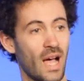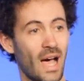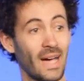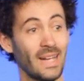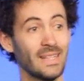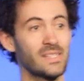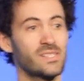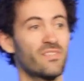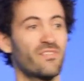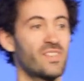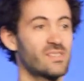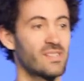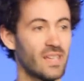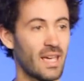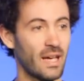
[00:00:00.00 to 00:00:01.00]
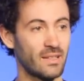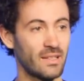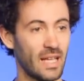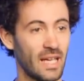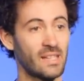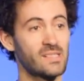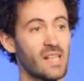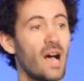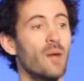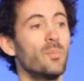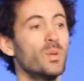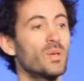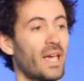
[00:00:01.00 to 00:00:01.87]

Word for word: highly sophisticated example